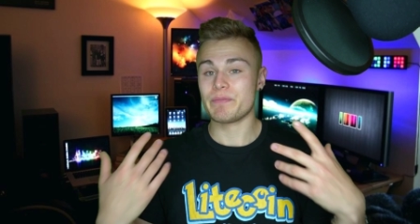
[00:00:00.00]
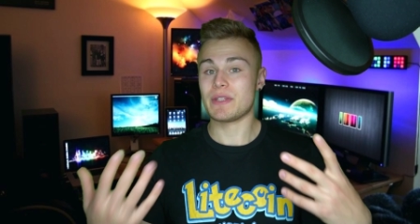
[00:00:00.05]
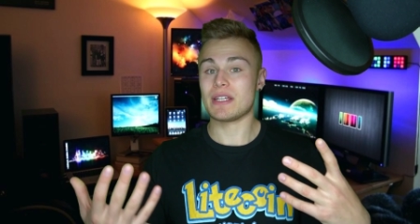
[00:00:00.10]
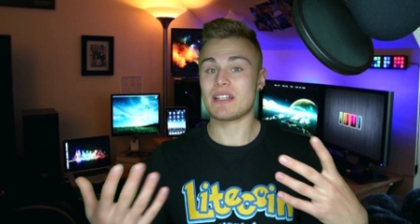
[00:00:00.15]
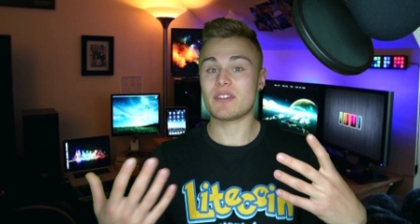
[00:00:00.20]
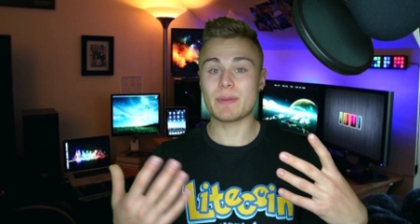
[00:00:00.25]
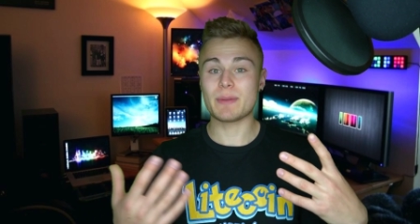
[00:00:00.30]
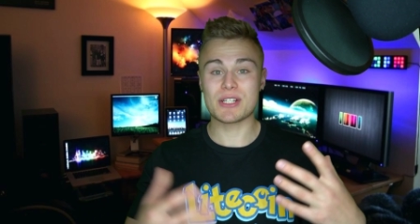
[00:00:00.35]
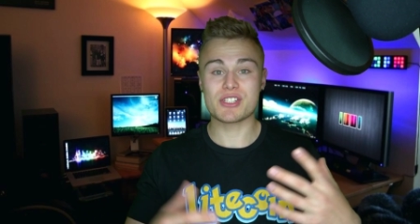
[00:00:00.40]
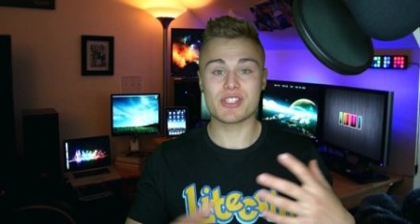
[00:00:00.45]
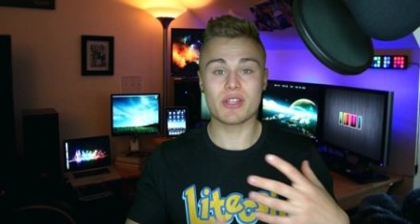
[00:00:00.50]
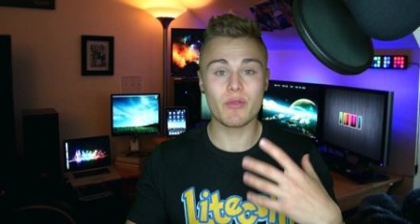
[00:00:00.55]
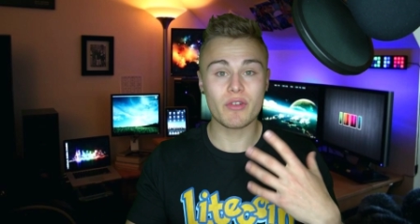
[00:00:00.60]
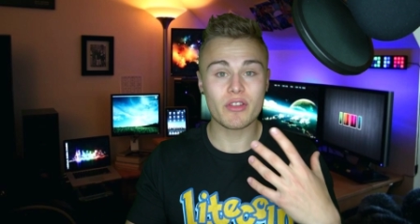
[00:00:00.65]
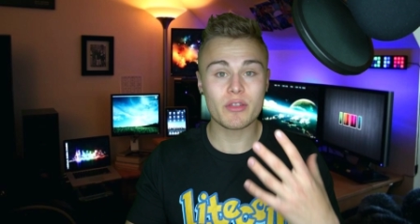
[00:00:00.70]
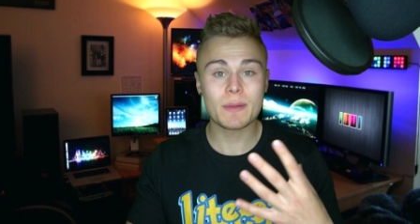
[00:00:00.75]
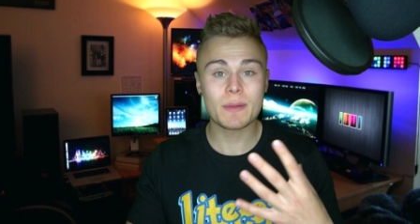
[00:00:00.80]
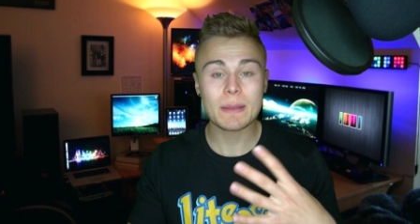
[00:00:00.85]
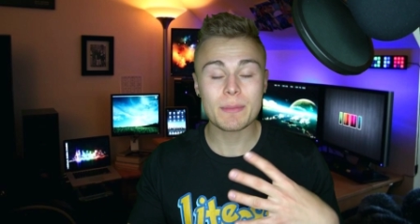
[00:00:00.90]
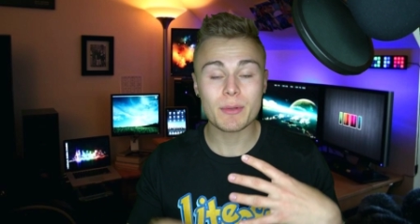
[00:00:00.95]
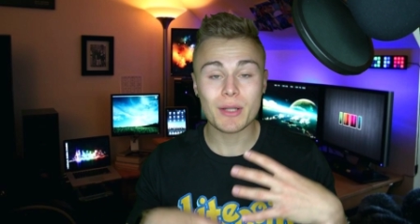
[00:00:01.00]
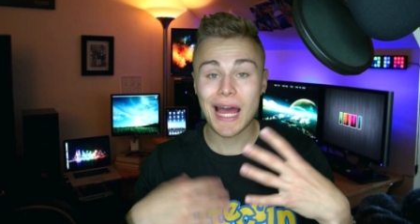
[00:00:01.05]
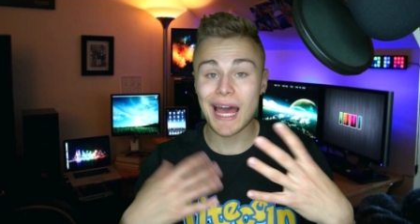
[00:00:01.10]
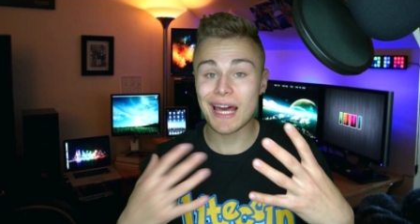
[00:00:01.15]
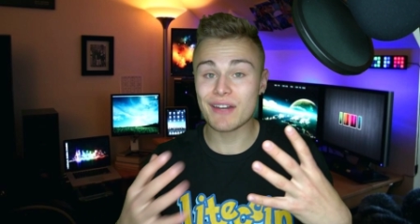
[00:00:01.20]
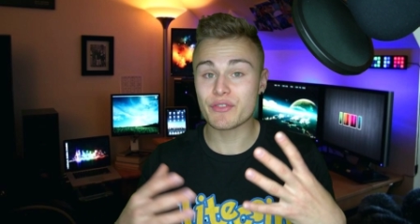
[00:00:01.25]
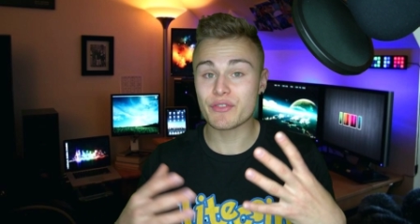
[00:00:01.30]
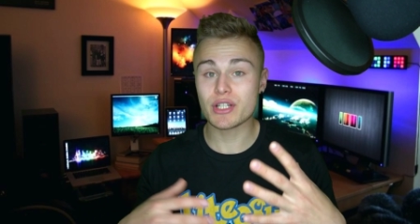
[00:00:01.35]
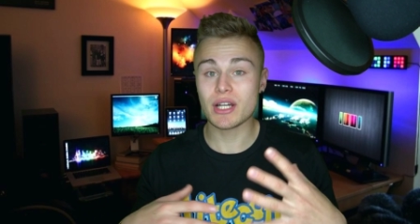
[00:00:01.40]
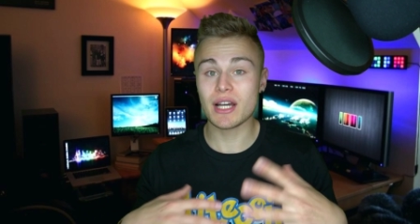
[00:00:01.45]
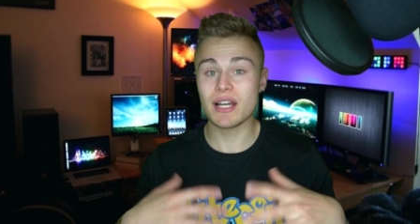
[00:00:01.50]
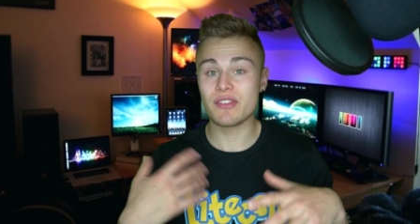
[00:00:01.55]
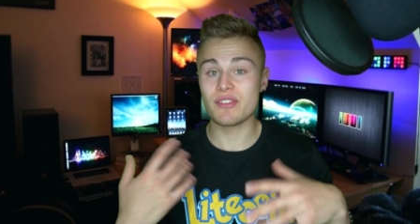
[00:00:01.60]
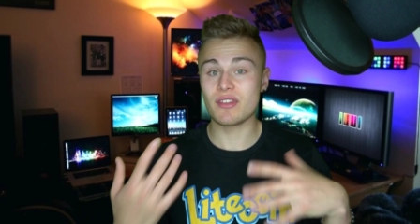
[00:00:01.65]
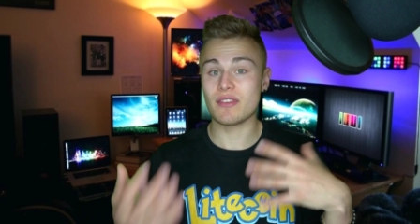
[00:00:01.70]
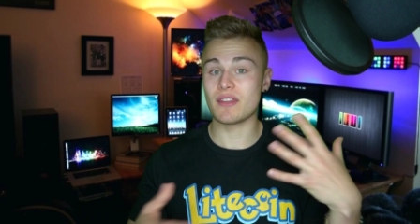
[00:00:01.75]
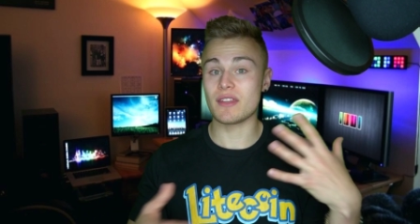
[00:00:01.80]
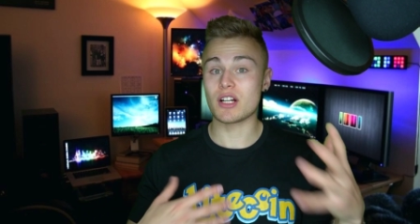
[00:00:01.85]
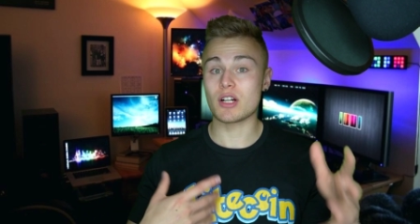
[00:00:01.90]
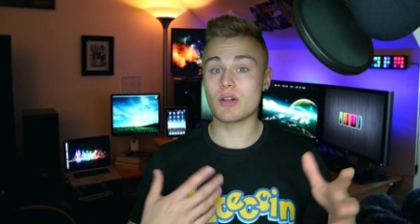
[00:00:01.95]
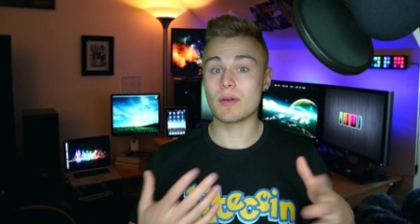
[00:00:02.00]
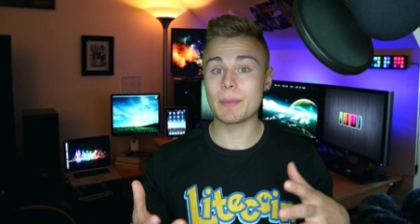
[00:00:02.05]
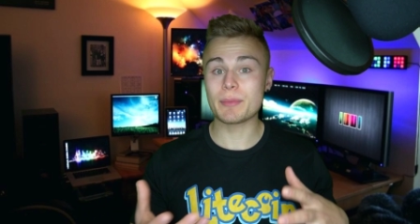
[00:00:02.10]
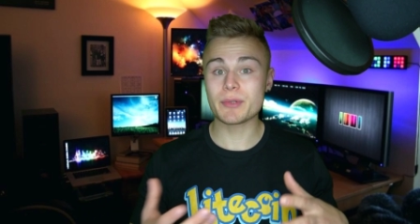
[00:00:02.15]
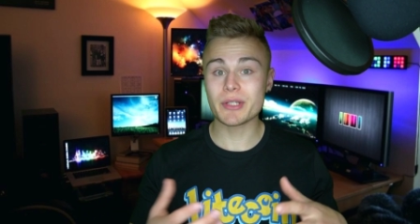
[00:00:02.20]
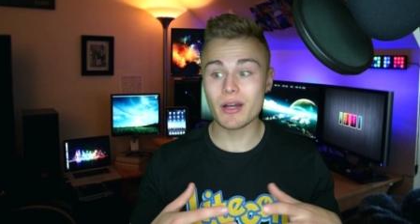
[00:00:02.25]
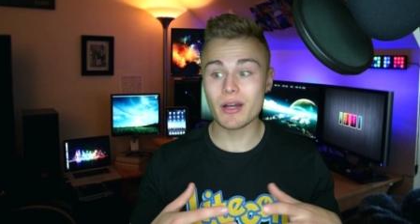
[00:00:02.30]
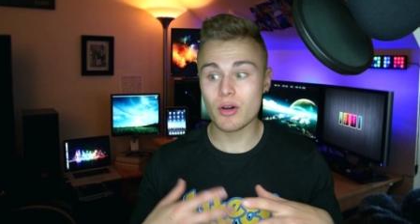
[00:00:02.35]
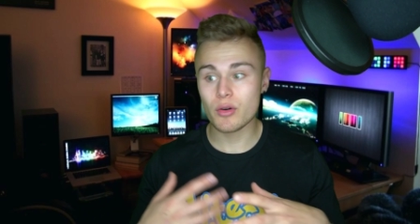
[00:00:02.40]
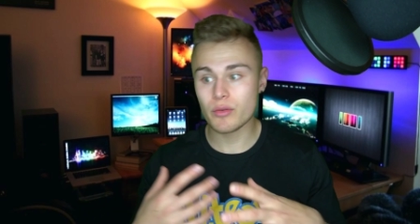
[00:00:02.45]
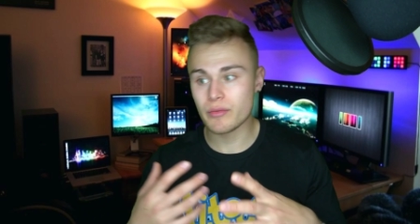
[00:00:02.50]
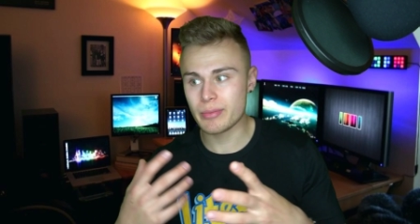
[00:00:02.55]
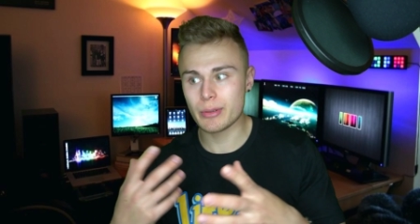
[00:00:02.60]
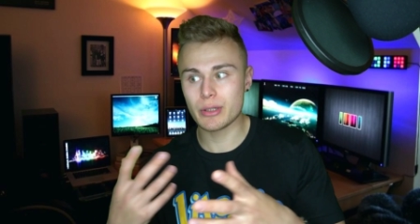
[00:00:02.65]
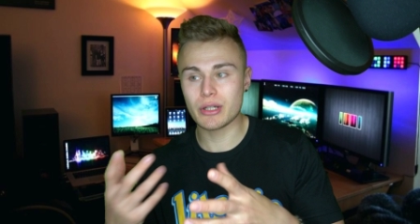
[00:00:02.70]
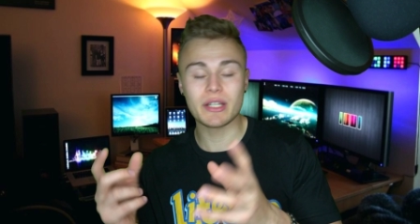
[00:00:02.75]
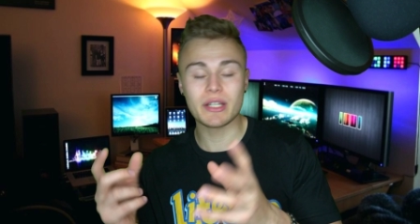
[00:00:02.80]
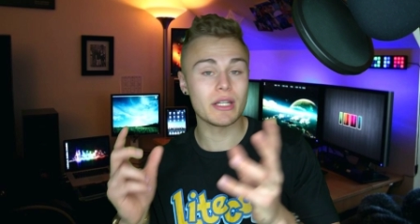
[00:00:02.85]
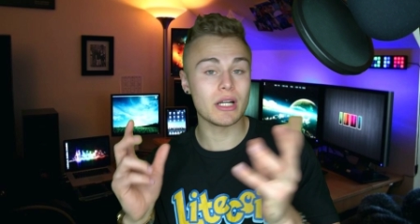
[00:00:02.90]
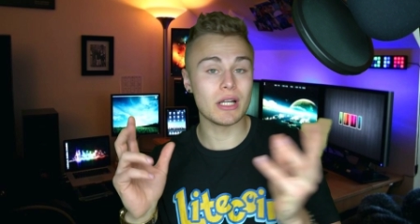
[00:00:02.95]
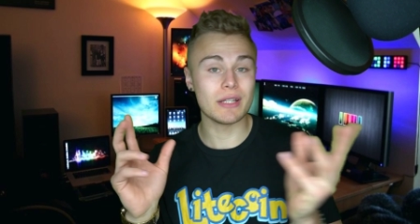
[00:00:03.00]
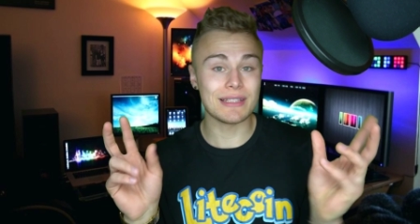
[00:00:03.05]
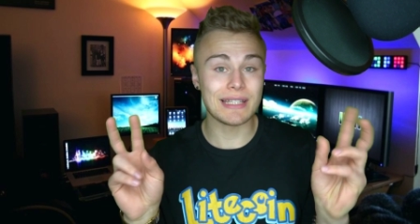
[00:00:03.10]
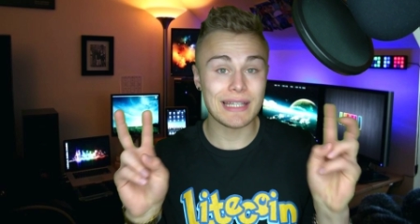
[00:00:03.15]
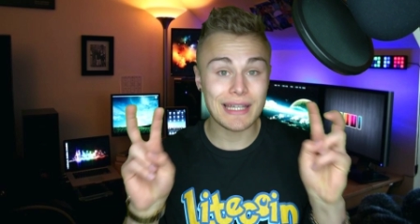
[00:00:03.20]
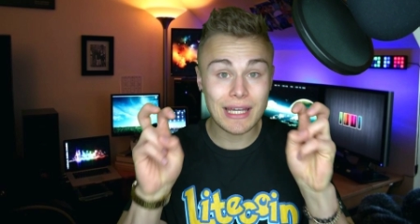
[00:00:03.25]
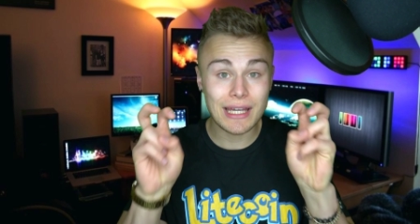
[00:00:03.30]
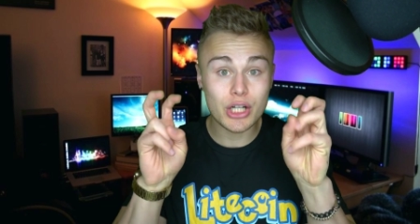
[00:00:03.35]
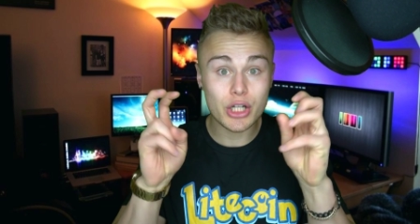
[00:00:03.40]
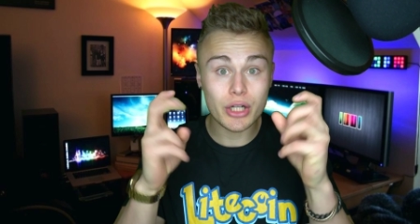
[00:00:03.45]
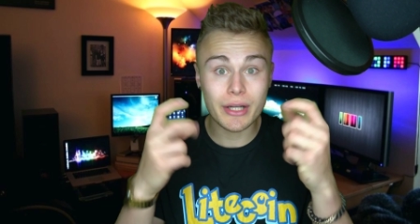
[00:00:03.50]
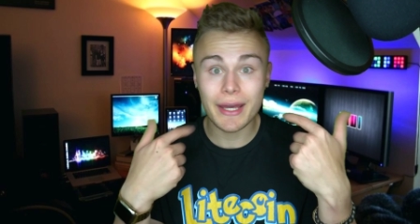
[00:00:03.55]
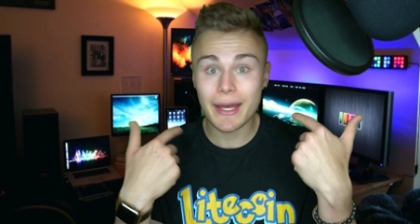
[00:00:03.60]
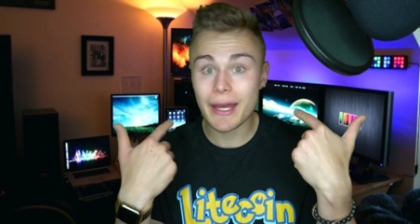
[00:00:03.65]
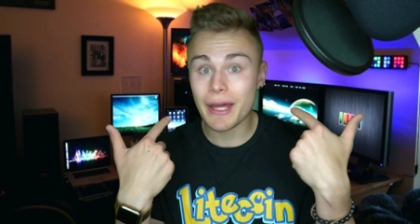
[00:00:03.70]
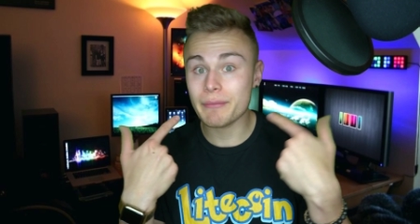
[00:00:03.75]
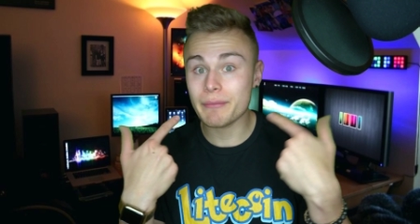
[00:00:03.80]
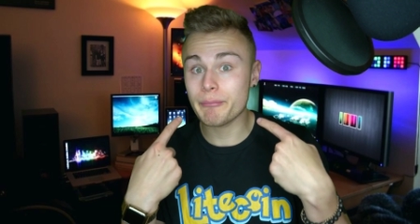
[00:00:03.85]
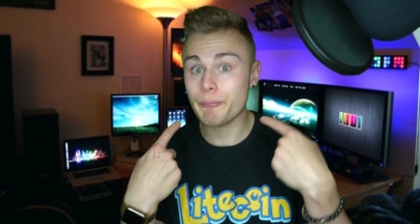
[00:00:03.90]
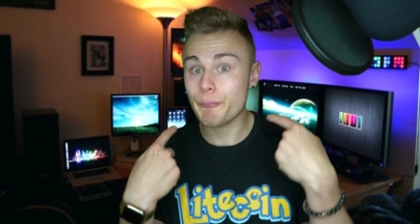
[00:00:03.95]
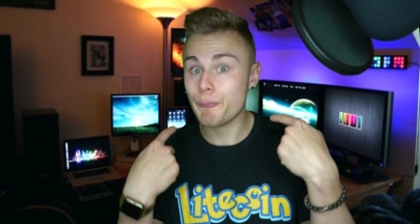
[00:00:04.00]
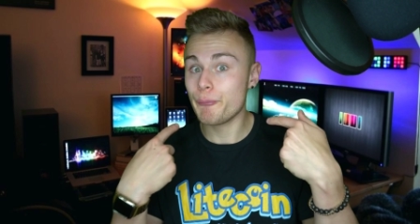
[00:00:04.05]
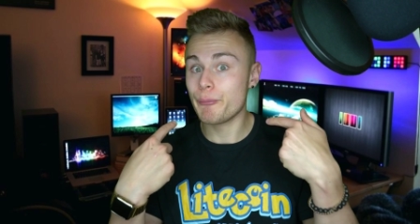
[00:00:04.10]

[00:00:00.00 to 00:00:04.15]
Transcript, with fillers: especially with people advertising their crypto, putting it on the internet,